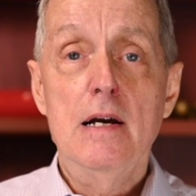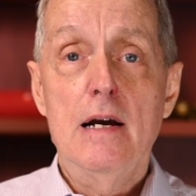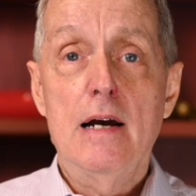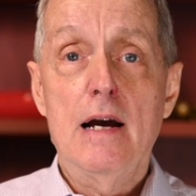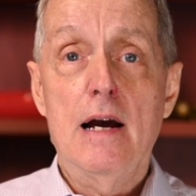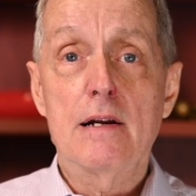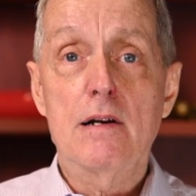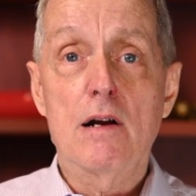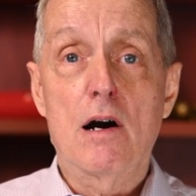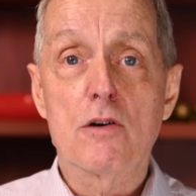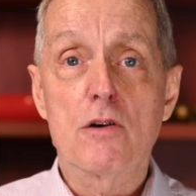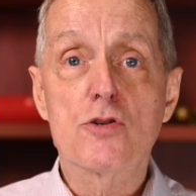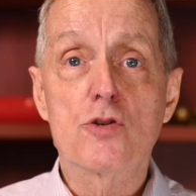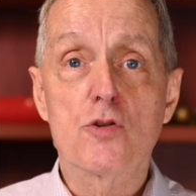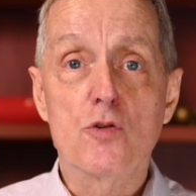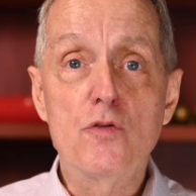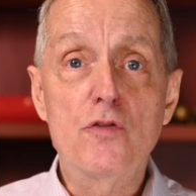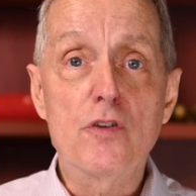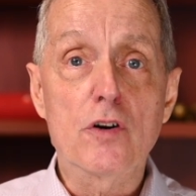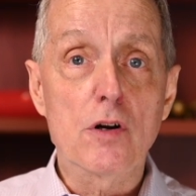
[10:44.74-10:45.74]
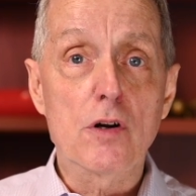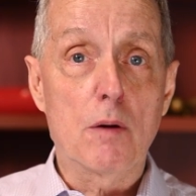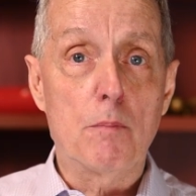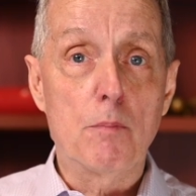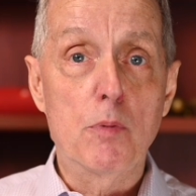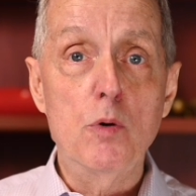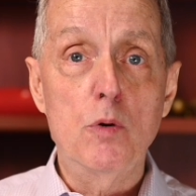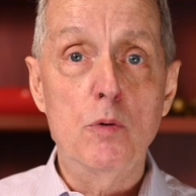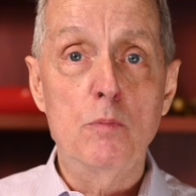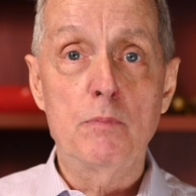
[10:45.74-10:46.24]
And
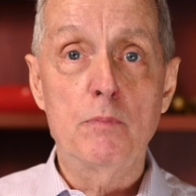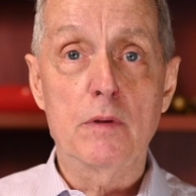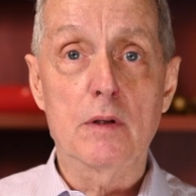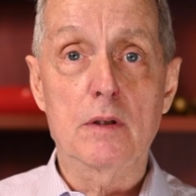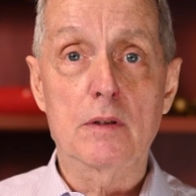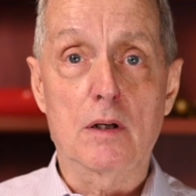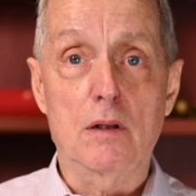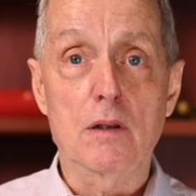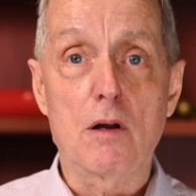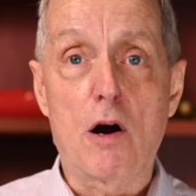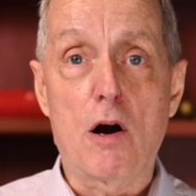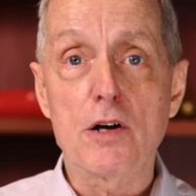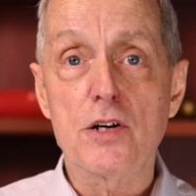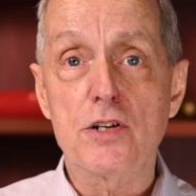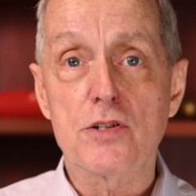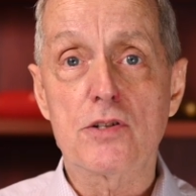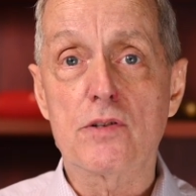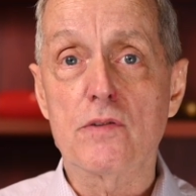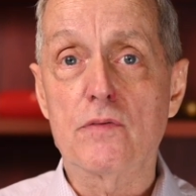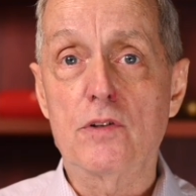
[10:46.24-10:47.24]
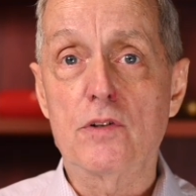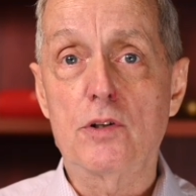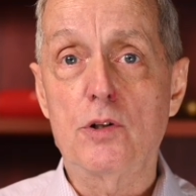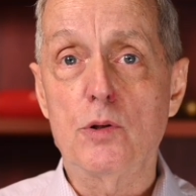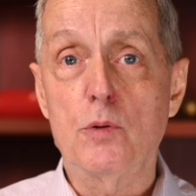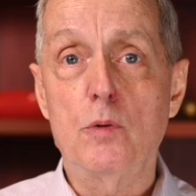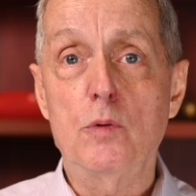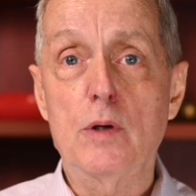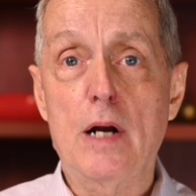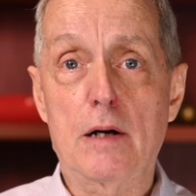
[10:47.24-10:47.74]
Suvarnabhumi, the largest of the
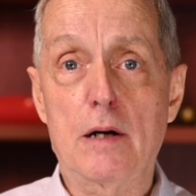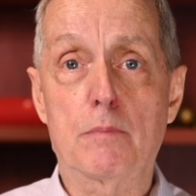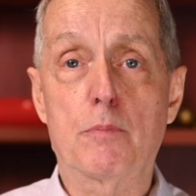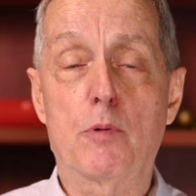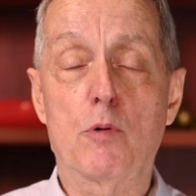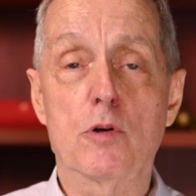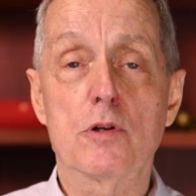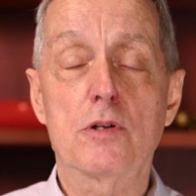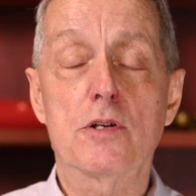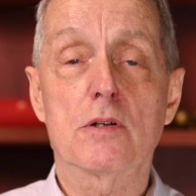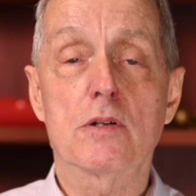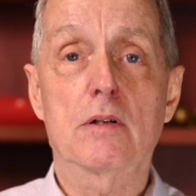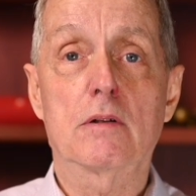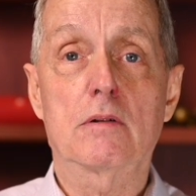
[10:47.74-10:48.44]
two airports,